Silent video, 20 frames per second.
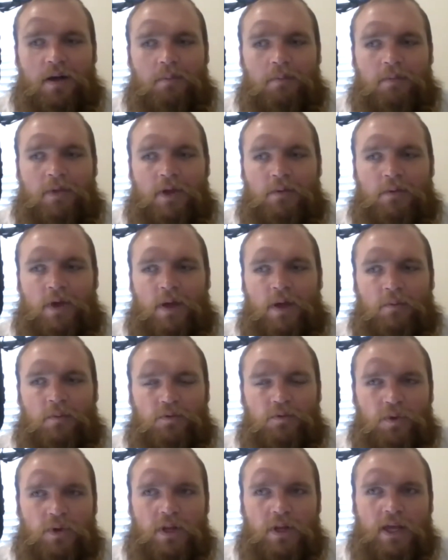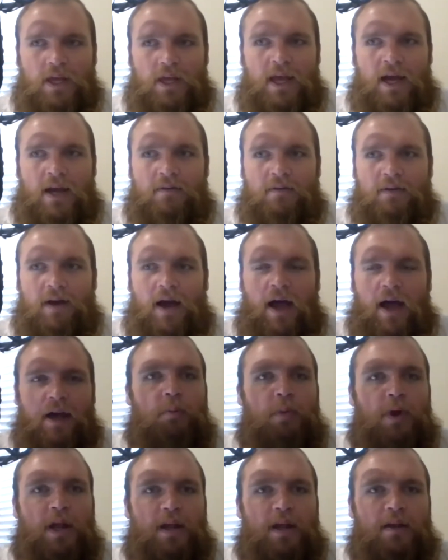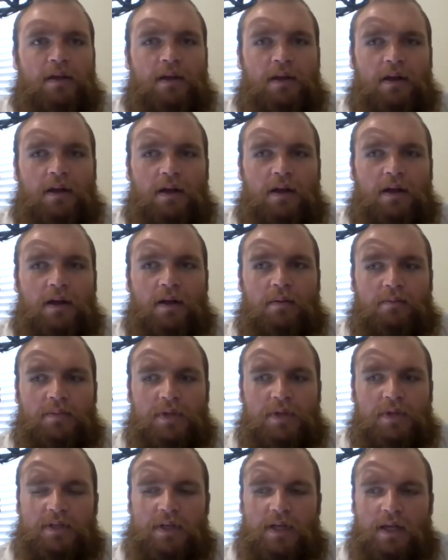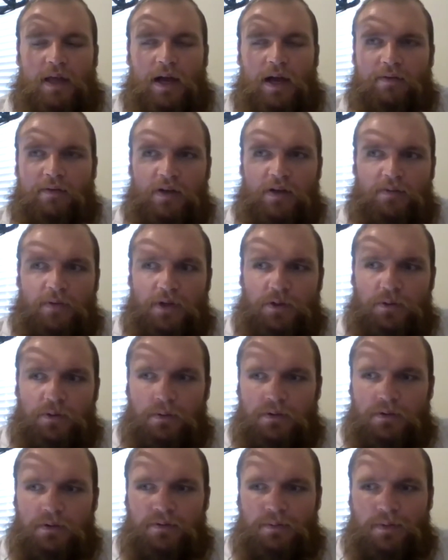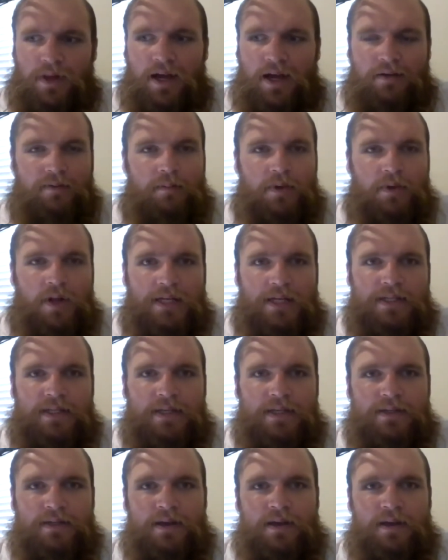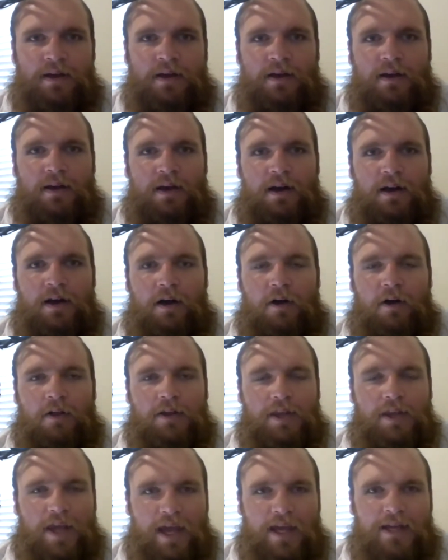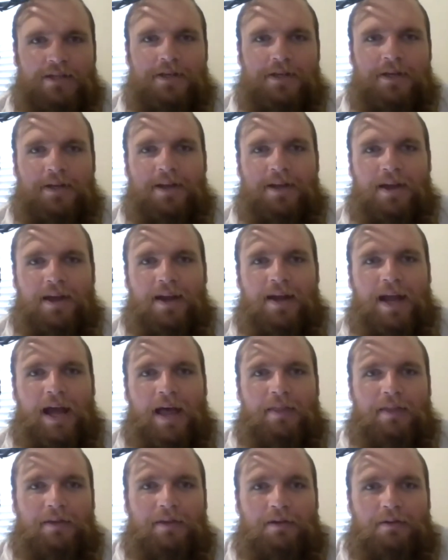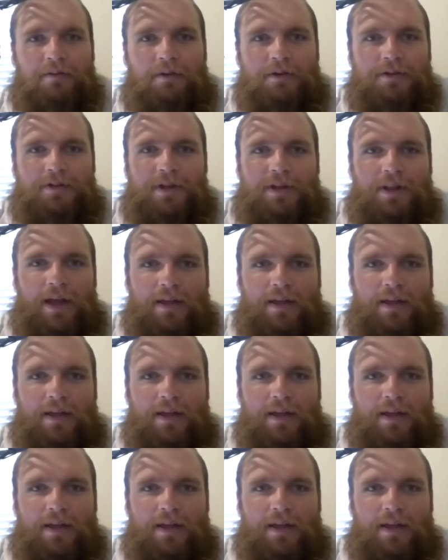it was really kind of eye-opening to see a lot of individuals from a lot of different places all engaging at a Catholic university like